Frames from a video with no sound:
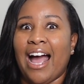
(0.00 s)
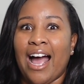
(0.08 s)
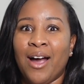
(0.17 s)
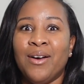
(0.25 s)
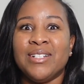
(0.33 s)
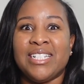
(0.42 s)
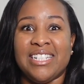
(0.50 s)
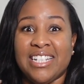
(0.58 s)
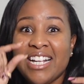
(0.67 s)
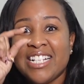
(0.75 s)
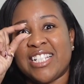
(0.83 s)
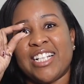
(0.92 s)
I was
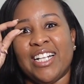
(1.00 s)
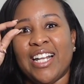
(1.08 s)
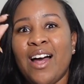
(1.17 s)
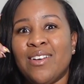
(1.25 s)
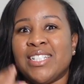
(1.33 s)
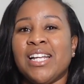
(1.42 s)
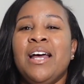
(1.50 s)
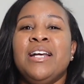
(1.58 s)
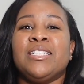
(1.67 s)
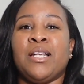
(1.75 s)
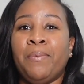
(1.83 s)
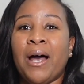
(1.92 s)
this close
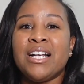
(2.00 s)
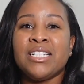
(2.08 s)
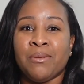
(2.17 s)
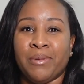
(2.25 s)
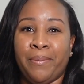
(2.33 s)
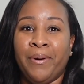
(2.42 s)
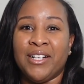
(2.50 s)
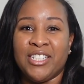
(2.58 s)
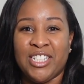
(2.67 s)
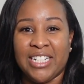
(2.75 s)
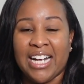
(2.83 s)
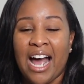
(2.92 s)
to possibly
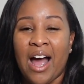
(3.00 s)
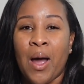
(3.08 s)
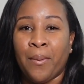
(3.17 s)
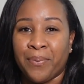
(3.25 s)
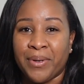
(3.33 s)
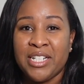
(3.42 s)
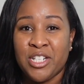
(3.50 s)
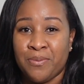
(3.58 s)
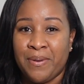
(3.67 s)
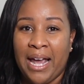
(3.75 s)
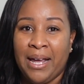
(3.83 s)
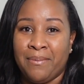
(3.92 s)
pushing out a breech
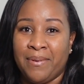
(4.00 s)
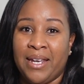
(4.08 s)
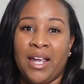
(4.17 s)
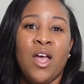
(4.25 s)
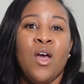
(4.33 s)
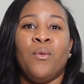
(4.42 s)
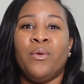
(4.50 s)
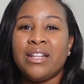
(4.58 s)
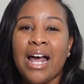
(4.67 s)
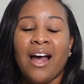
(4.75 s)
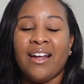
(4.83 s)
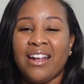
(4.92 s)
baby
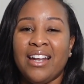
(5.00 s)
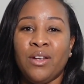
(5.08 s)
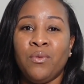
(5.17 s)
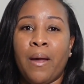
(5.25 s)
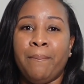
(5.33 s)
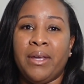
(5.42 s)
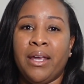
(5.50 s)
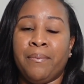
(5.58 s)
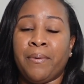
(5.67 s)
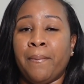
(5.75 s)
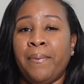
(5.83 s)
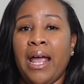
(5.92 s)
without anyone being
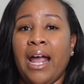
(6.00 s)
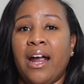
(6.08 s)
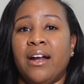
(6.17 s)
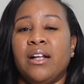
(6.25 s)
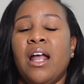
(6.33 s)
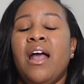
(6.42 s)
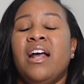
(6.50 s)
prepared.